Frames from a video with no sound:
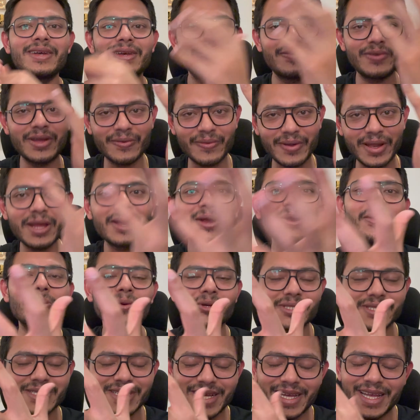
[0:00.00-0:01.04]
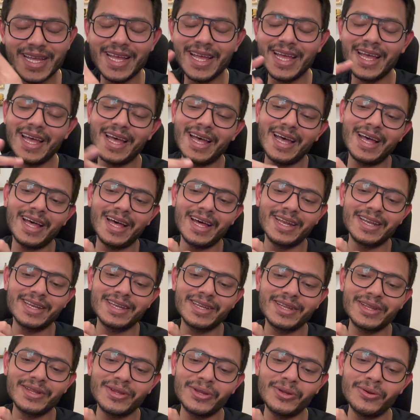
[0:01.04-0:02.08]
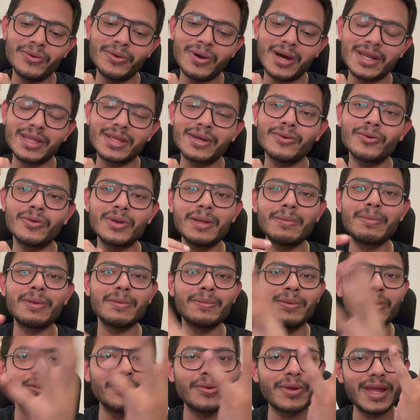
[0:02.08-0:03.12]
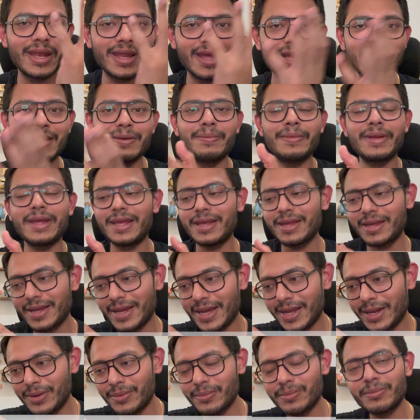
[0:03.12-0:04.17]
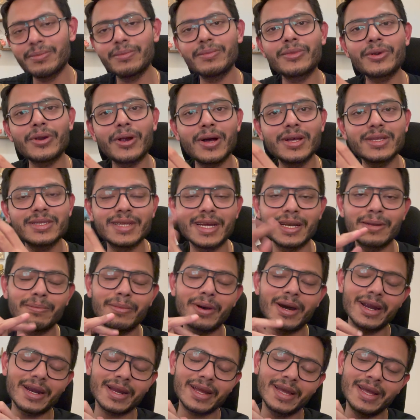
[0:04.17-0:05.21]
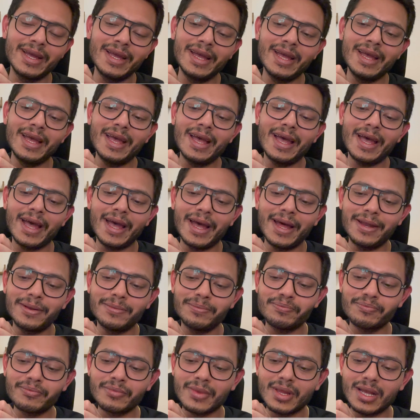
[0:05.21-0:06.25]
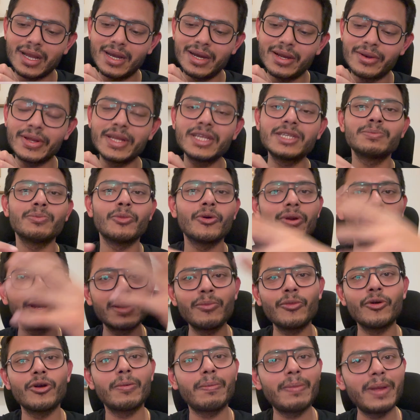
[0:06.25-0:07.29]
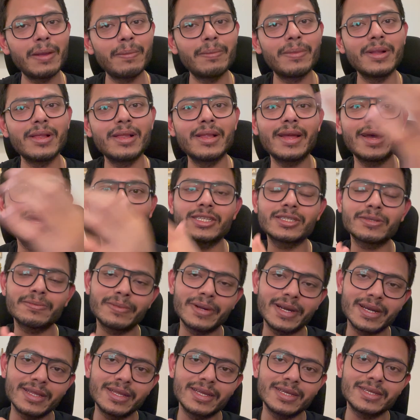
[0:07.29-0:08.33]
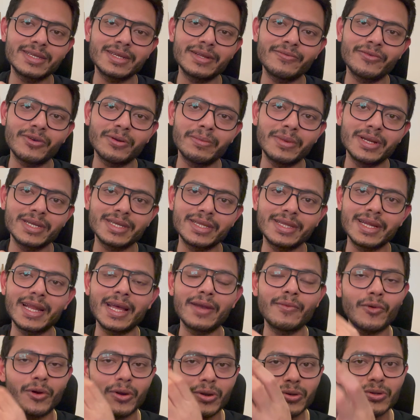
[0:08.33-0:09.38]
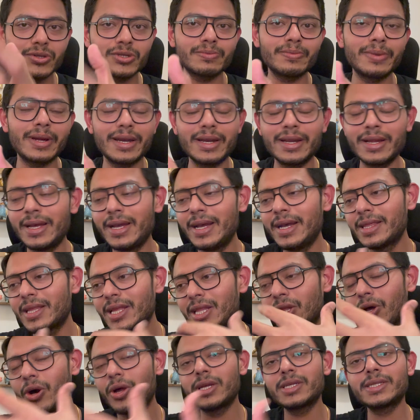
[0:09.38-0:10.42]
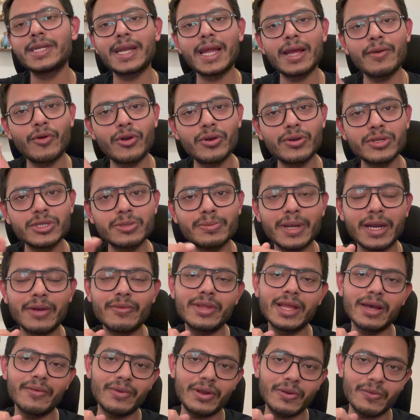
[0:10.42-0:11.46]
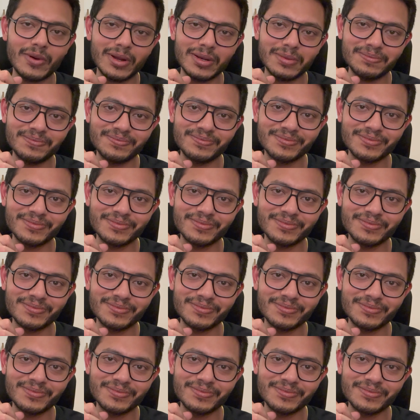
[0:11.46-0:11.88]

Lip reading: we are very close. And you are the only people who can help me and cross that mark and reach more and more people and spread this information that I want to spread, the knowledge that I want to spread with everyone.